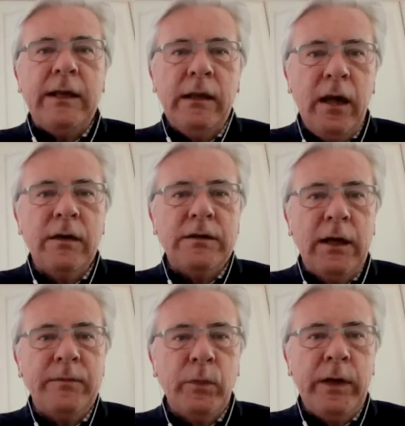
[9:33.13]
take a long
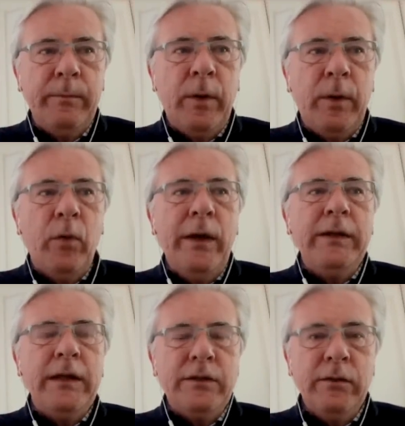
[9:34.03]
time to win a bumper,
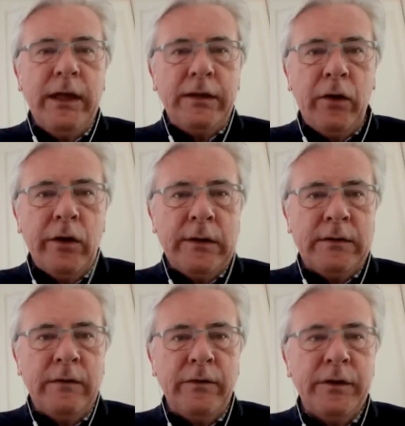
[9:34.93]
when they do get the
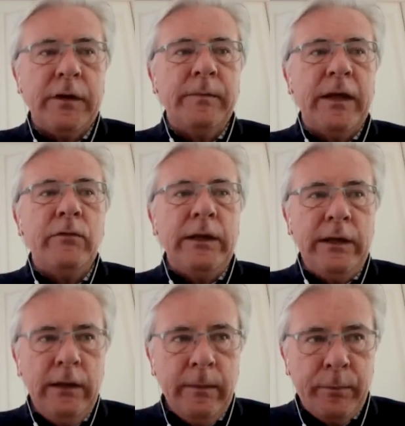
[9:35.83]
hurdles in front of them, they
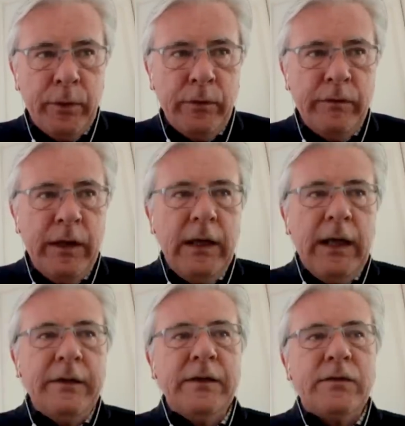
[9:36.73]
really improve.
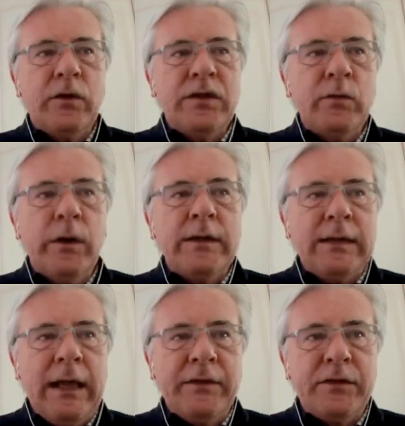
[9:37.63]
And this horse has won
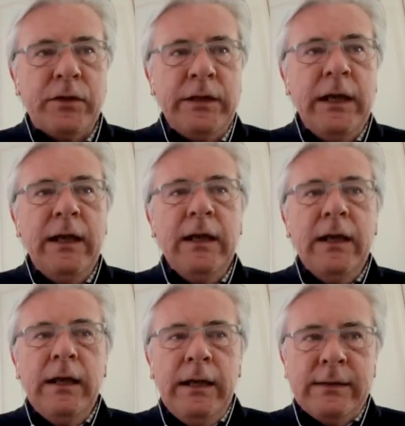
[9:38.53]
its last three.
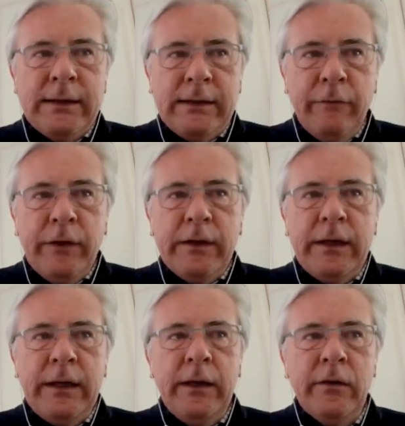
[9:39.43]

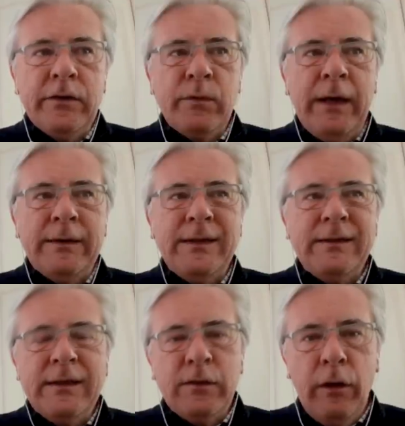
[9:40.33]
Significant thing here as well is
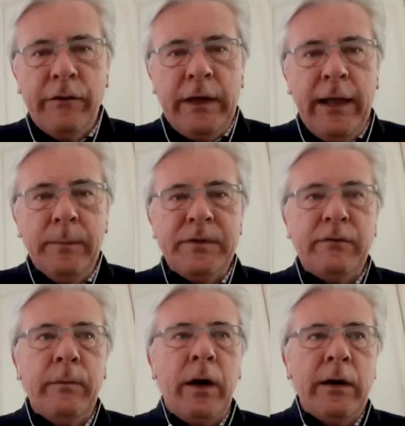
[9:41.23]
this often helps
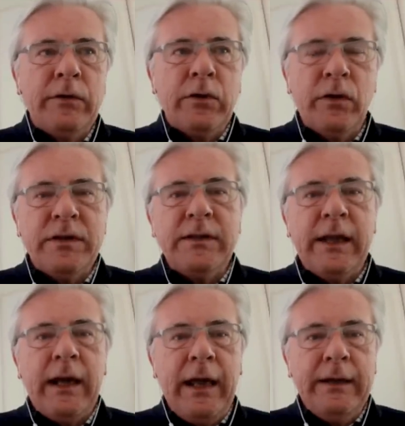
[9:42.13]
from Irish horses
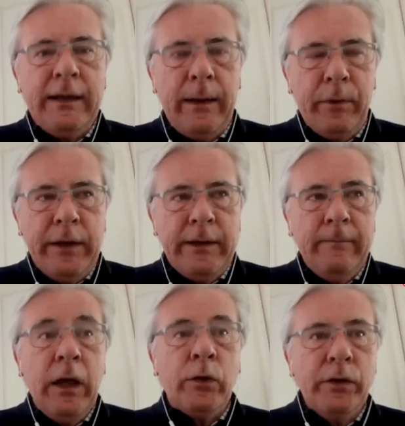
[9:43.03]
to get a handicap
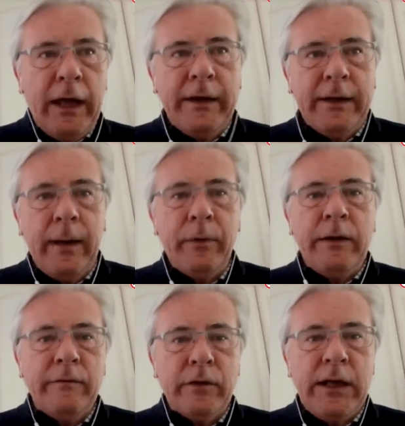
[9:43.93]
rating, a good handicap
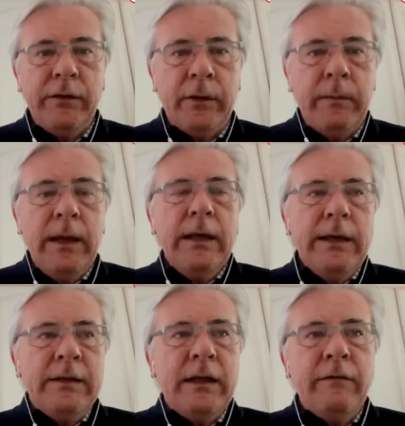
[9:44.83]
rating for Cheltenham,
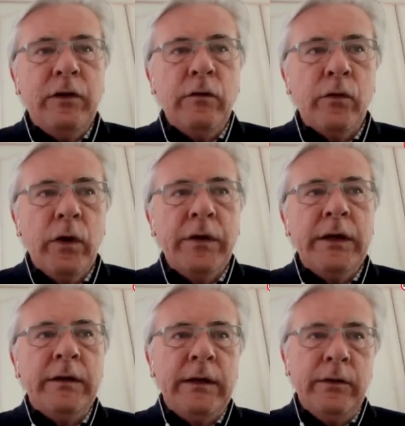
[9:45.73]
is if you've
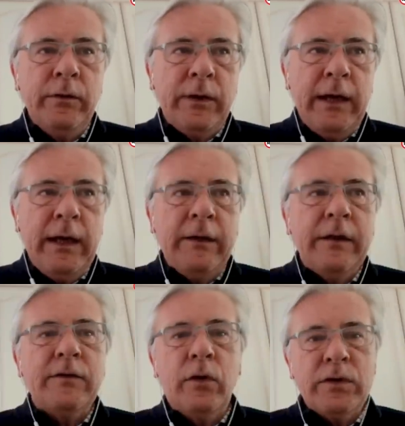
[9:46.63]
run in the UK
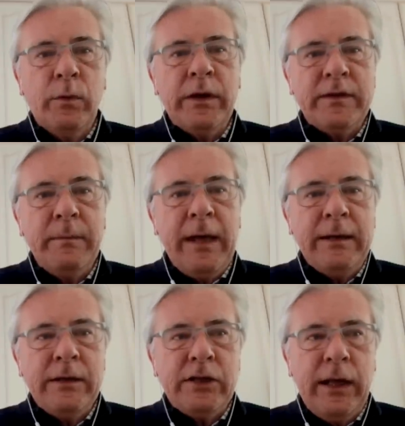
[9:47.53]
and this horse won its
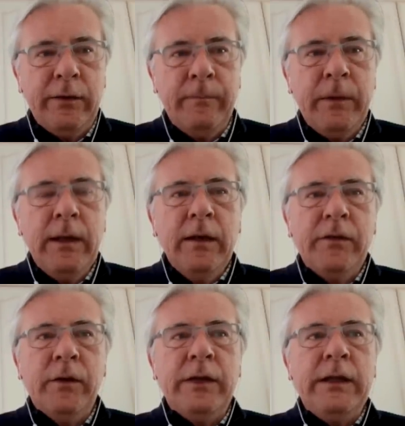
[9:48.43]
maiden in Cheltenham.
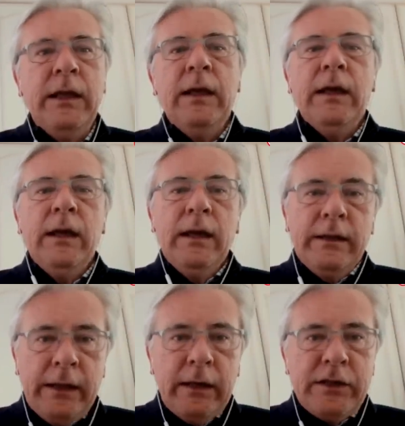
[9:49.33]
So the
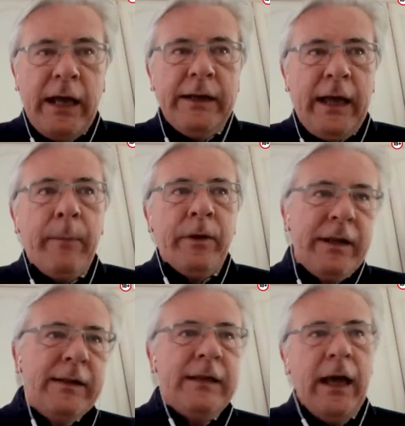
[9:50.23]
English handicapper
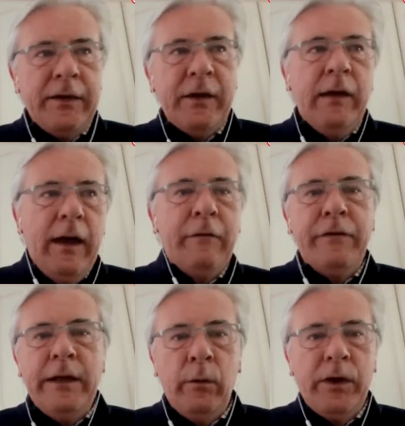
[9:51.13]
thinks he has a
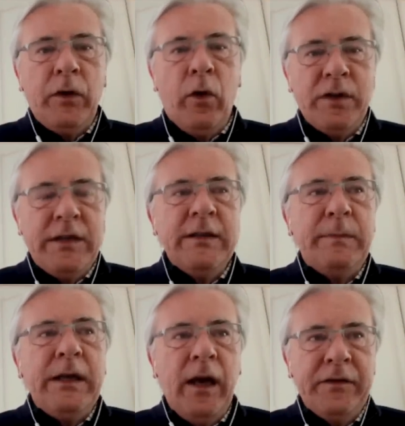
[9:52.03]
feel of what the horse is
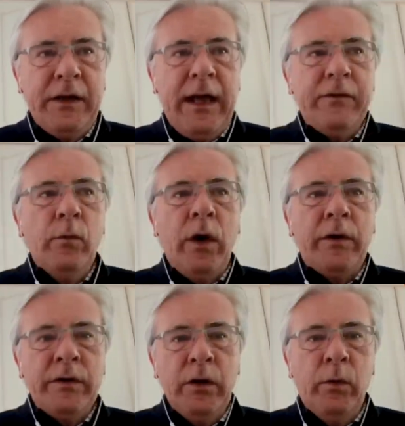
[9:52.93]
because of that,
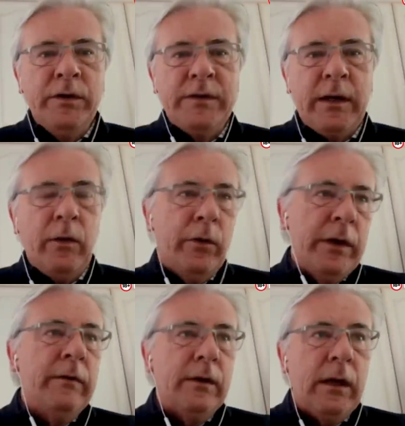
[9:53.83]
rather than the ones that are
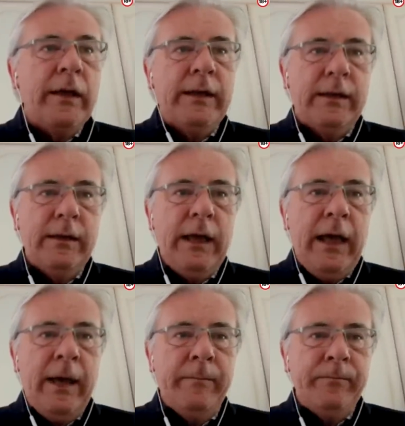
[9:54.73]
running like
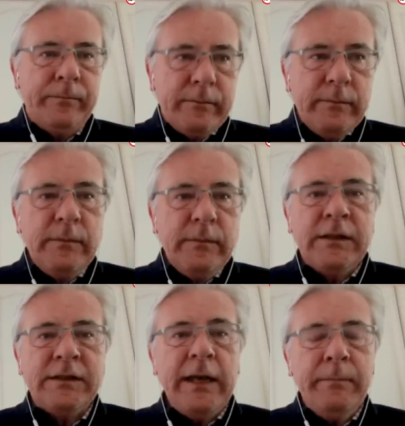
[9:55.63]

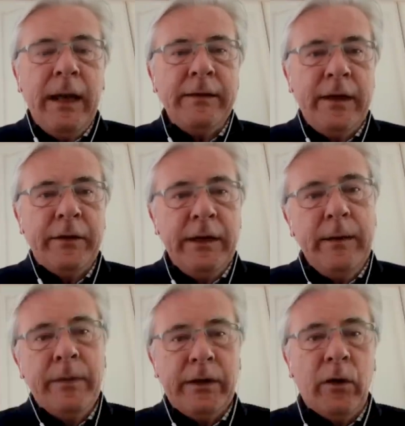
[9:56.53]
State Man down in
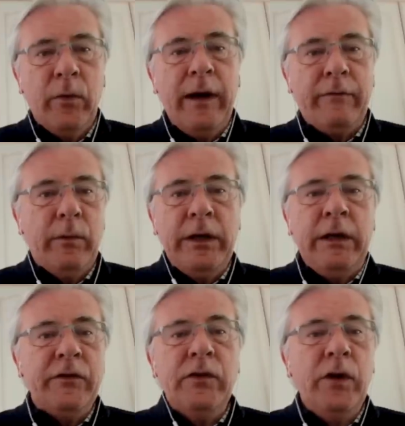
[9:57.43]
Limerick or wherever, where
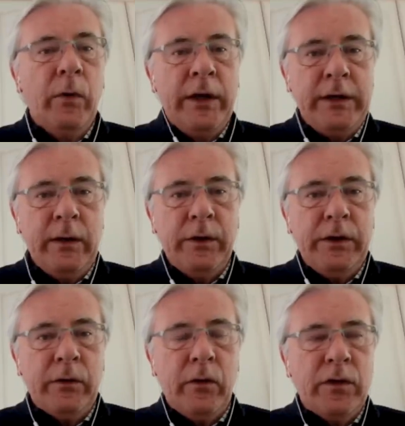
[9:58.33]
he has no idea
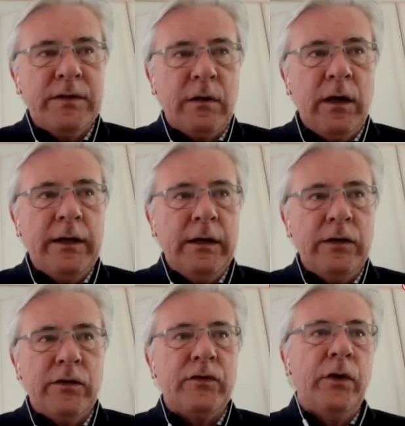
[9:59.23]
what the other horses are like
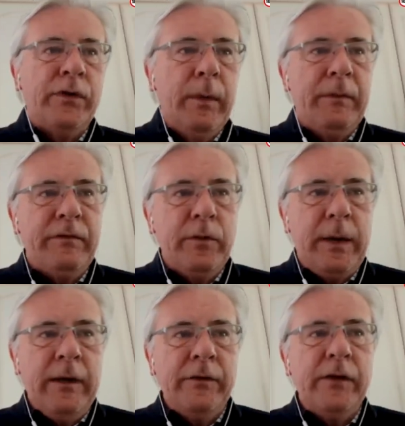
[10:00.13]
and he just throws them up a few
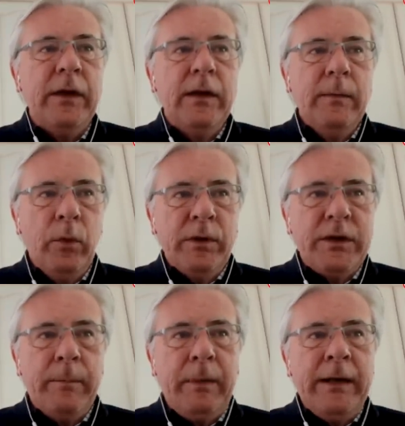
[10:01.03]
pounds. But with
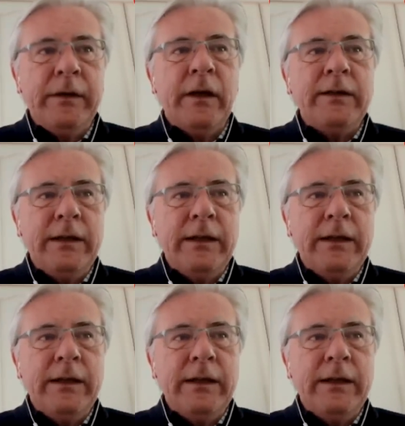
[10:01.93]
Top Bandit, I